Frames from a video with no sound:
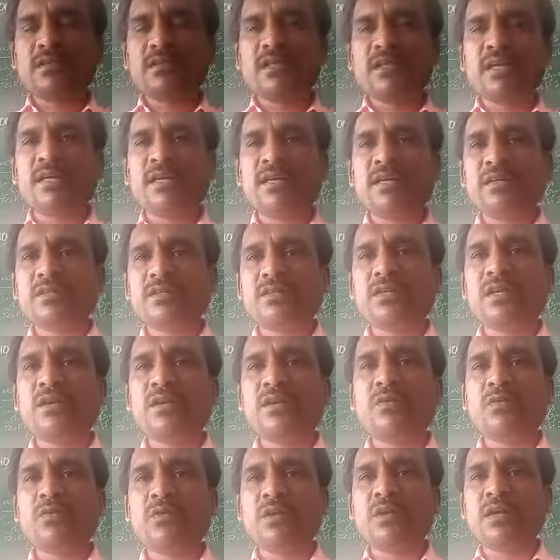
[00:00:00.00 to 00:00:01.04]
the
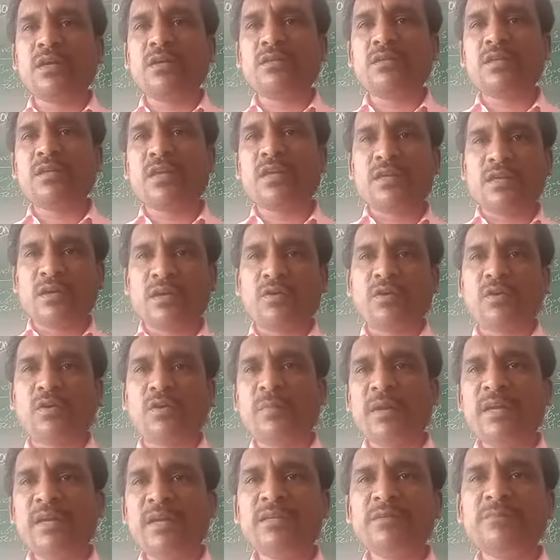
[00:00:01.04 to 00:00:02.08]
industrial owners and
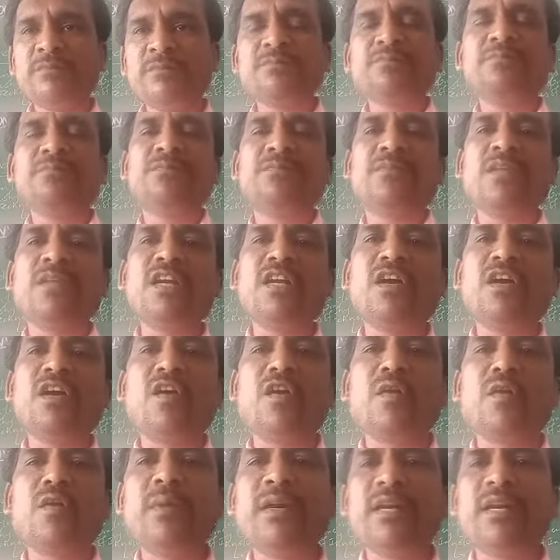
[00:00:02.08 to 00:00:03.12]
government, then
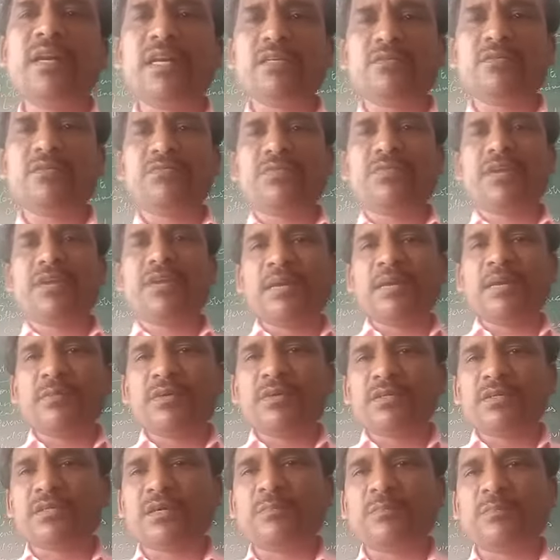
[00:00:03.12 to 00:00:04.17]
government has framed
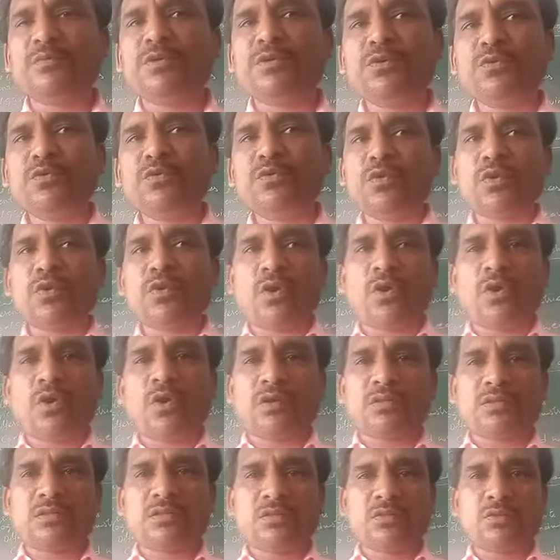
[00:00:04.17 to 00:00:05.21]
some new
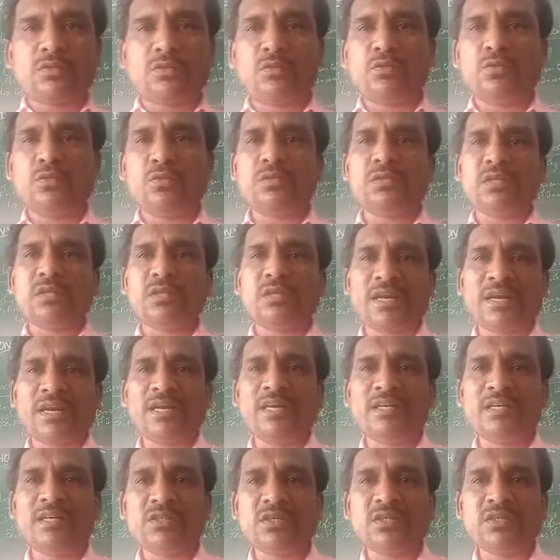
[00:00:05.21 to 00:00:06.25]
laws, rules,
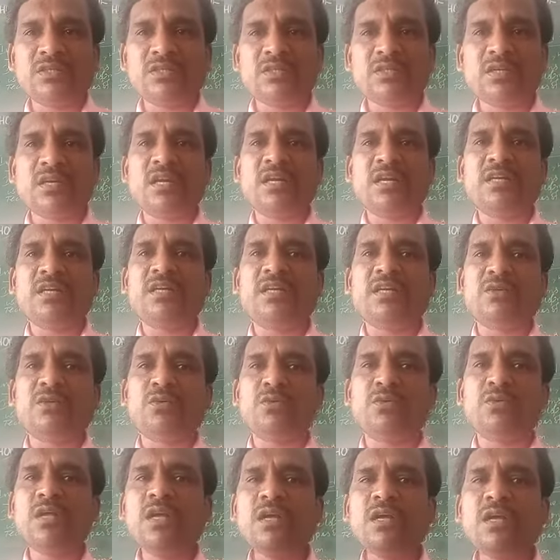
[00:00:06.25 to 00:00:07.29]
regulations related to
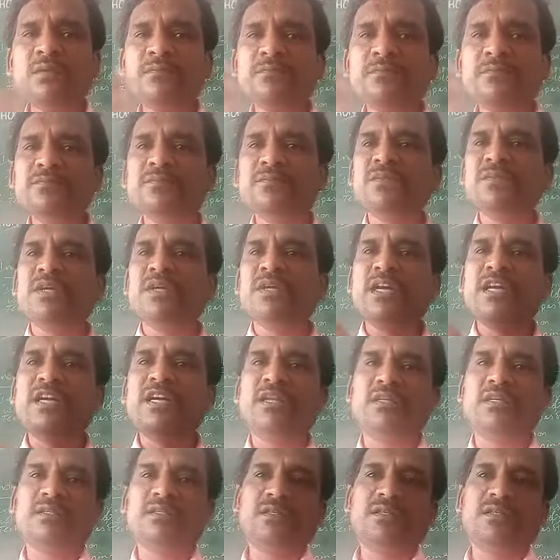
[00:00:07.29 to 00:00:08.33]
the
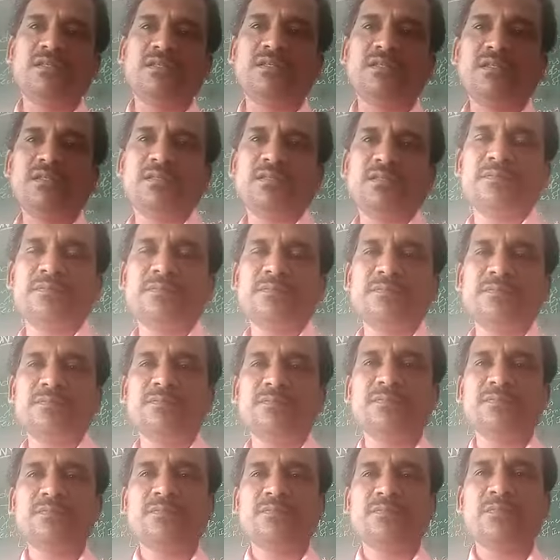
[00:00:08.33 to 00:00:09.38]
industries
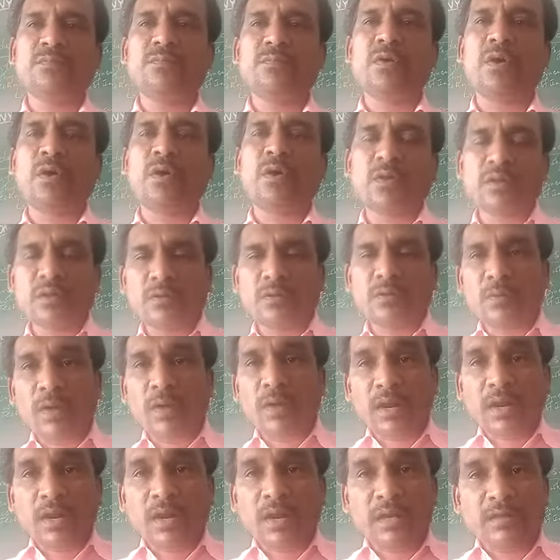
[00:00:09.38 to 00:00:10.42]
or the
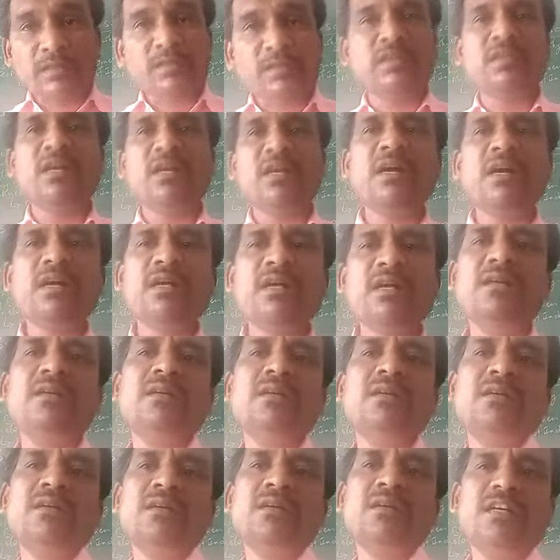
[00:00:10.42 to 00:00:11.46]
workers in the
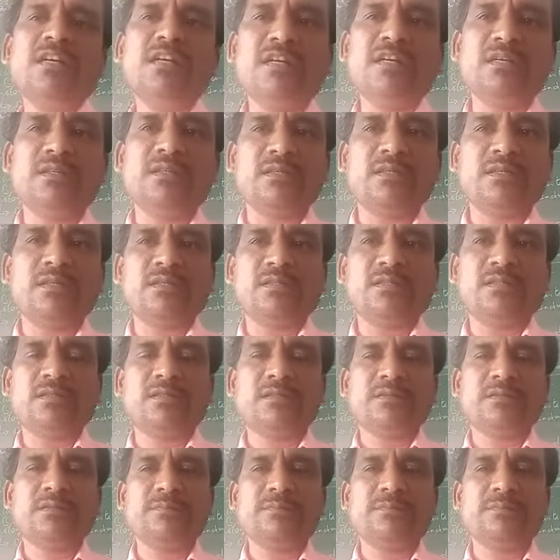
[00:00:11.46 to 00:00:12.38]
industries.